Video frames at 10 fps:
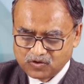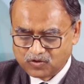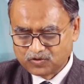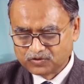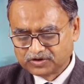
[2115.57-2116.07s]

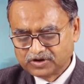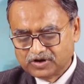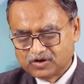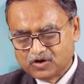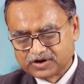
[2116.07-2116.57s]
own
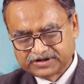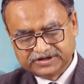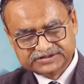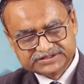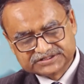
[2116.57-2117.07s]

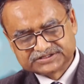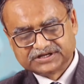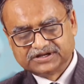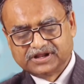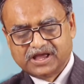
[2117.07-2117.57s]

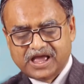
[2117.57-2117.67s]
organization,